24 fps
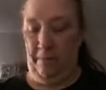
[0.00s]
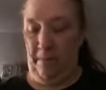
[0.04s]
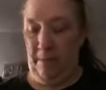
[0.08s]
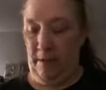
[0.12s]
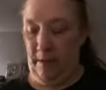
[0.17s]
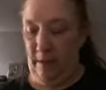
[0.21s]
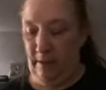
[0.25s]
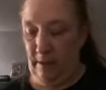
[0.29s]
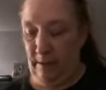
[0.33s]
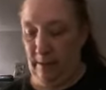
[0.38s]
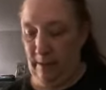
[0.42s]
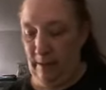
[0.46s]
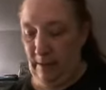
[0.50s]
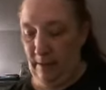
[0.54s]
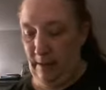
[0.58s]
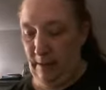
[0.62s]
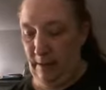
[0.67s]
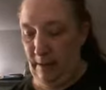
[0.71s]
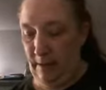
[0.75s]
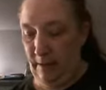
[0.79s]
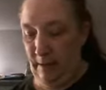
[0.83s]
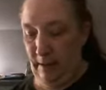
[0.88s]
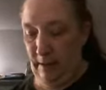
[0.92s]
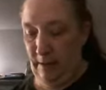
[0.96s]
And then I
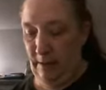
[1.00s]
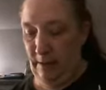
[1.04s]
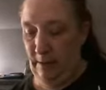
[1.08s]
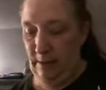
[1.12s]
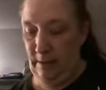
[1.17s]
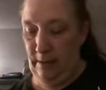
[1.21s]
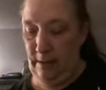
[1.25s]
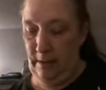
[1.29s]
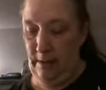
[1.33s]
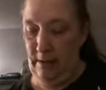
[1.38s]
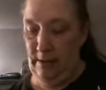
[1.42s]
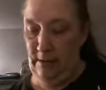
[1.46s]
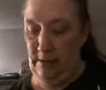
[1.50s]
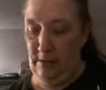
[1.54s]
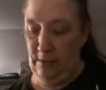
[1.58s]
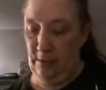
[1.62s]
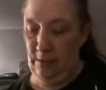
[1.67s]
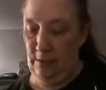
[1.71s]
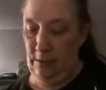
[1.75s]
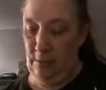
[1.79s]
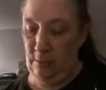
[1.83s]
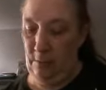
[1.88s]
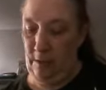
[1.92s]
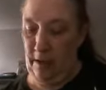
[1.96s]
think, and these are
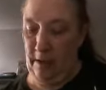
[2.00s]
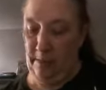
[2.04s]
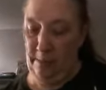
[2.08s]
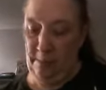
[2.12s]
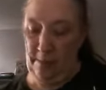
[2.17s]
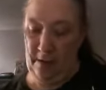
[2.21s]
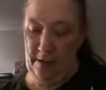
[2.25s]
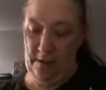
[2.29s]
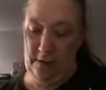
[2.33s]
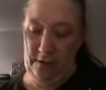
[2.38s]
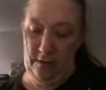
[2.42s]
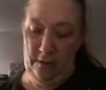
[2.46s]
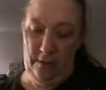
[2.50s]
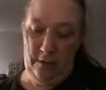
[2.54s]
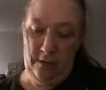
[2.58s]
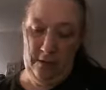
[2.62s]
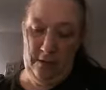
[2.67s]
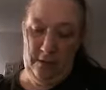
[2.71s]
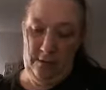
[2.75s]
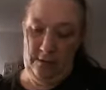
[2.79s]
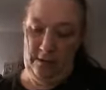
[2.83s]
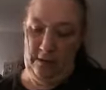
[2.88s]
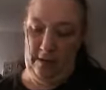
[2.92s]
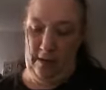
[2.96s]
little white buttons. You
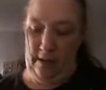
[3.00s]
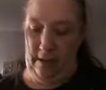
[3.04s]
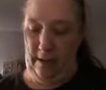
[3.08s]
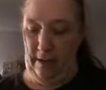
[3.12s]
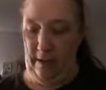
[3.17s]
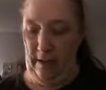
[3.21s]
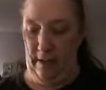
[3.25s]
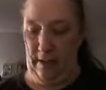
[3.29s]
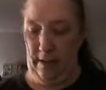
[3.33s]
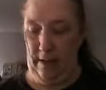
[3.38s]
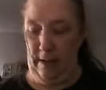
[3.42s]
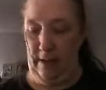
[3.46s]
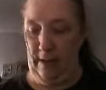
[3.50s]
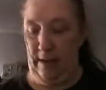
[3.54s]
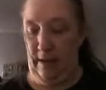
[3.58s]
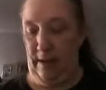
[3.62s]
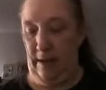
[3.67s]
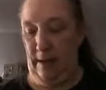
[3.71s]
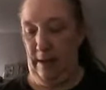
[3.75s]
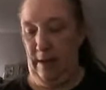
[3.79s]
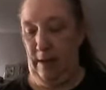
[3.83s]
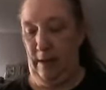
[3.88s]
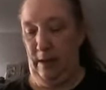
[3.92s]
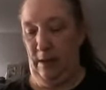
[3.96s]
can use
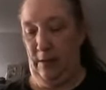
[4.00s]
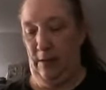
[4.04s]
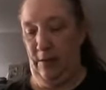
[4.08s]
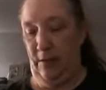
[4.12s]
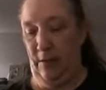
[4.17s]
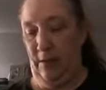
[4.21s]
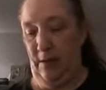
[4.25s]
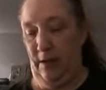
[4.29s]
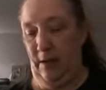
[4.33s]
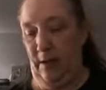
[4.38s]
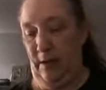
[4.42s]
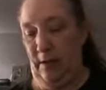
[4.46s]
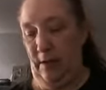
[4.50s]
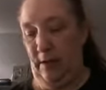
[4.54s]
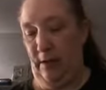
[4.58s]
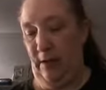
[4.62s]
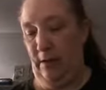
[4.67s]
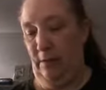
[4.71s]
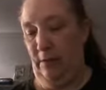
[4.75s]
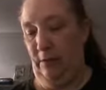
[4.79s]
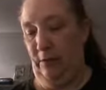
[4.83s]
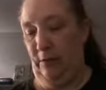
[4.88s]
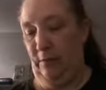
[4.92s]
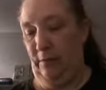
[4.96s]
any color you can get.
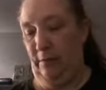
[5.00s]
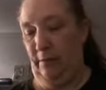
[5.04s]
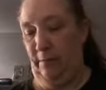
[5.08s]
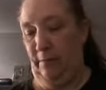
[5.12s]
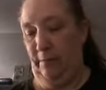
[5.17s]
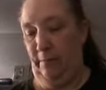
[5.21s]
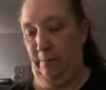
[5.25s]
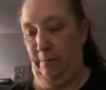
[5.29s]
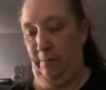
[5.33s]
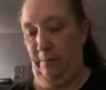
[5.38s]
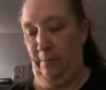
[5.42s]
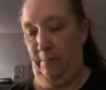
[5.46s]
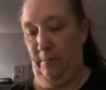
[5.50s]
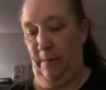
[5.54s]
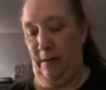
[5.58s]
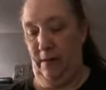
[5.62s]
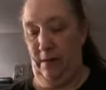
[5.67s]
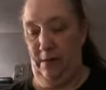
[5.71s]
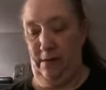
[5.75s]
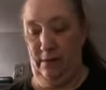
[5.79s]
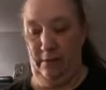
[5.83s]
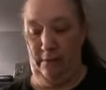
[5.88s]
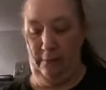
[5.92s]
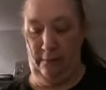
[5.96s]
These are
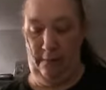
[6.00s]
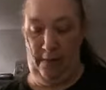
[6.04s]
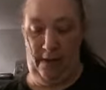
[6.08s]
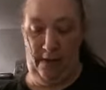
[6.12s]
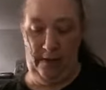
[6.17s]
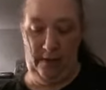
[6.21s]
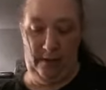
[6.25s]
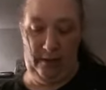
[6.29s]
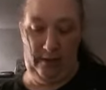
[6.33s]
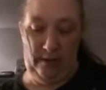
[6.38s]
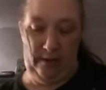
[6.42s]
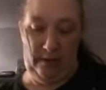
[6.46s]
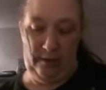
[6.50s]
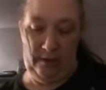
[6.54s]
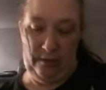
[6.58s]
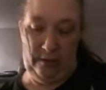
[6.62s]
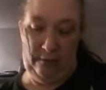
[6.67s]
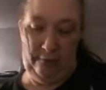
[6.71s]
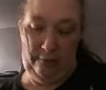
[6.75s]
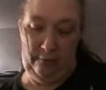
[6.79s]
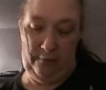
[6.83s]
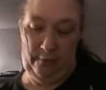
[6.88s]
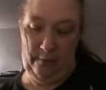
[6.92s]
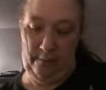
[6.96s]
vintage,
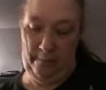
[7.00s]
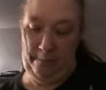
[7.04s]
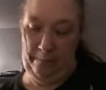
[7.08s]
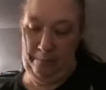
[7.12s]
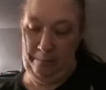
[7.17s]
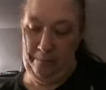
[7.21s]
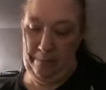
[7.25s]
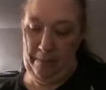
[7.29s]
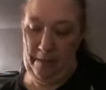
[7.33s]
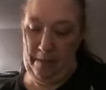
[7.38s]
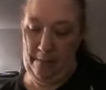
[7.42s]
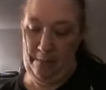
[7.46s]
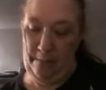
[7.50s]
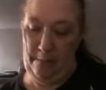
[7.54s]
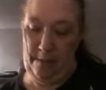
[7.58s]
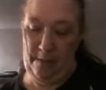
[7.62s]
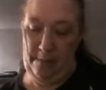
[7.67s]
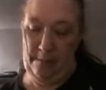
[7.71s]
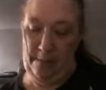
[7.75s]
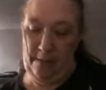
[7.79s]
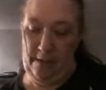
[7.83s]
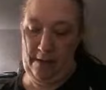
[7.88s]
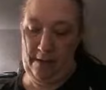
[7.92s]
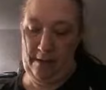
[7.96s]
or from
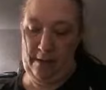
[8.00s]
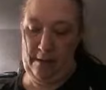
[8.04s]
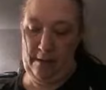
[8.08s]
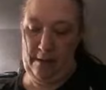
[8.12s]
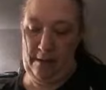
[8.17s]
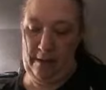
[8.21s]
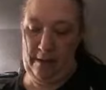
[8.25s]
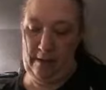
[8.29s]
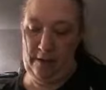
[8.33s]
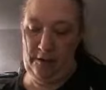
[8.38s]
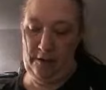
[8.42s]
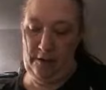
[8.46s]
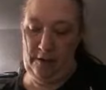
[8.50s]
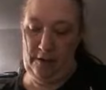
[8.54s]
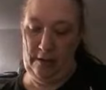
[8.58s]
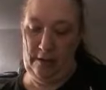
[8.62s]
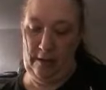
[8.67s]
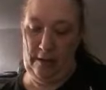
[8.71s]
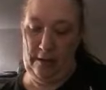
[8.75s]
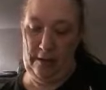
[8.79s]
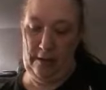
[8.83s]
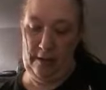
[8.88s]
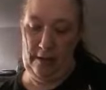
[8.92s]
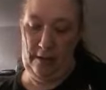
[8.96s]
Big Button collection
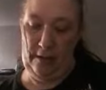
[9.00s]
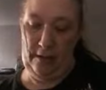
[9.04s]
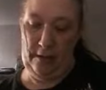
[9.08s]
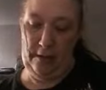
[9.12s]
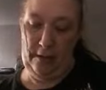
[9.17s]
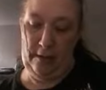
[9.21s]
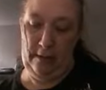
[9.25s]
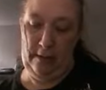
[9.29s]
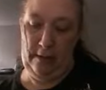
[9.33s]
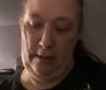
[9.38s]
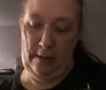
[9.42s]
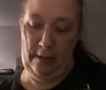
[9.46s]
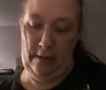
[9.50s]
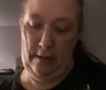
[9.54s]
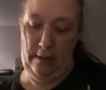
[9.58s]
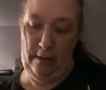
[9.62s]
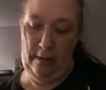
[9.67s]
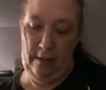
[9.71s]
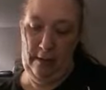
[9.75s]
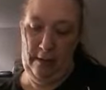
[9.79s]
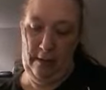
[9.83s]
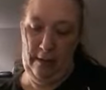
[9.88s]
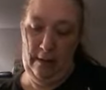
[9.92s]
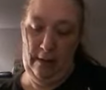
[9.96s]
I inherited.
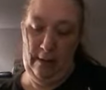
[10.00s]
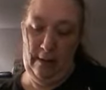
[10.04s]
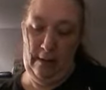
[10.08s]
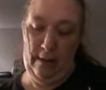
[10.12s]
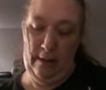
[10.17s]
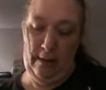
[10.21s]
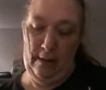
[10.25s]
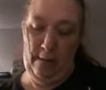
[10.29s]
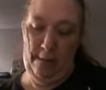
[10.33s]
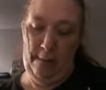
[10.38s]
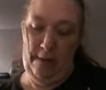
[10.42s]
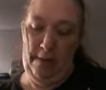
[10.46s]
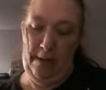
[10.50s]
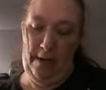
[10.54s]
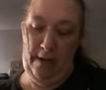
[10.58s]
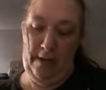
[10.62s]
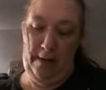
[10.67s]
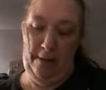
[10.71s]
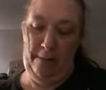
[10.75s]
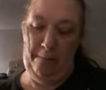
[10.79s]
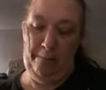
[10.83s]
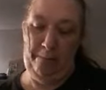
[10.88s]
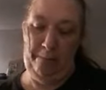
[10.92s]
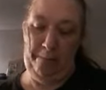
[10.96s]
But
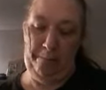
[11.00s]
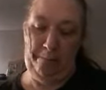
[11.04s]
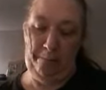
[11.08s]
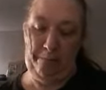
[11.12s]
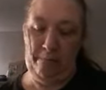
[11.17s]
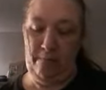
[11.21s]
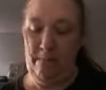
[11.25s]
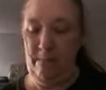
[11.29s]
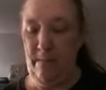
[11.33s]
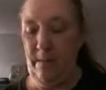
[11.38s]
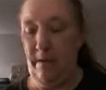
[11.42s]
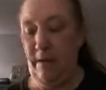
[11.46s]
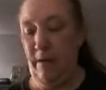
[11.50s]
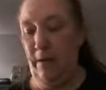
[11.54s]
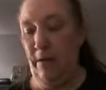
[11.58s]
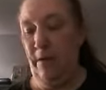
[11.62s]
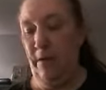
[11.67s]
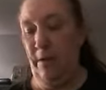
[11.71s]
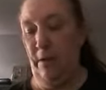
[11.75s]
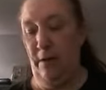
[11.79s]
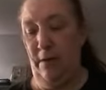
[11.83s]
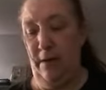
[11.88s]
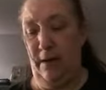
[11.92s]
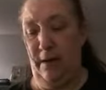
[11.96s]
you
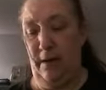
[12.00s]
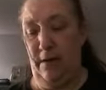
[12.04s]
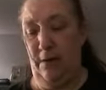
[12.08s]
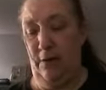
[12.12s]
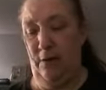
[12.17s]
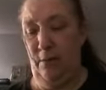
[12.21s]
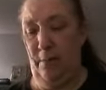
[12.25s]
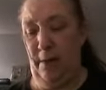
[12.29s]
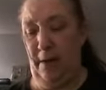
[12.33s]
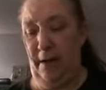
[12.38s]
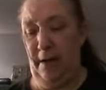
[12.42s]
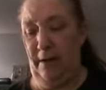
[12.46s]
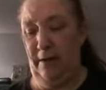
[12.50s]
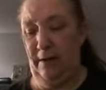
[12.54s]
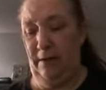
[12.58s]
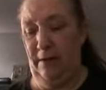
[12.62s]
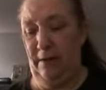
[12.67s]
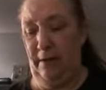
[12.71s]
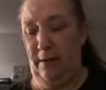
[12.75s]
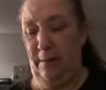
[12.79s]
can go get new buttons.